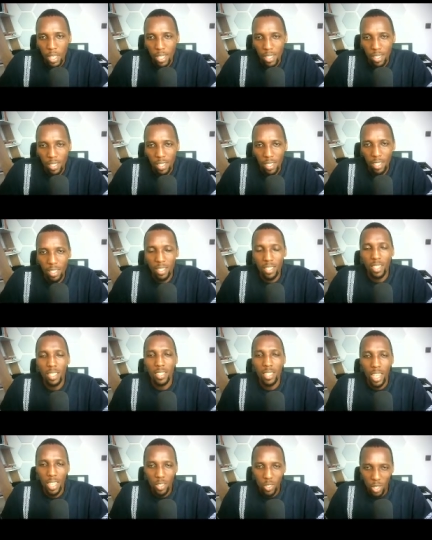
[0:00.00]

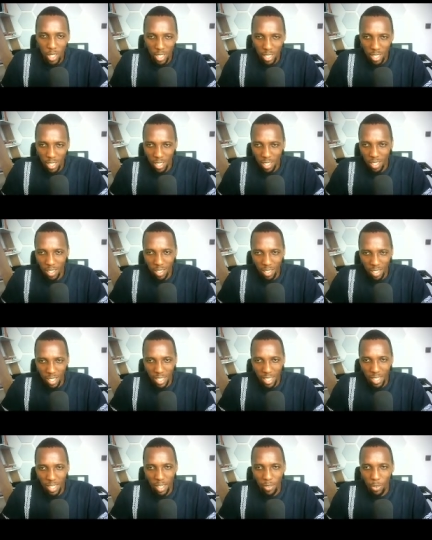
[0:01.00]
it's actually
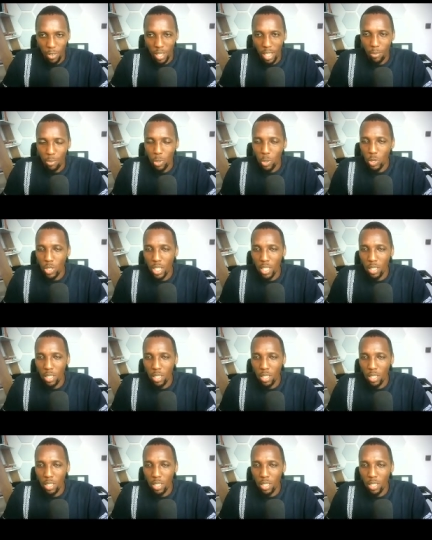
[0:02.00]
easier for them to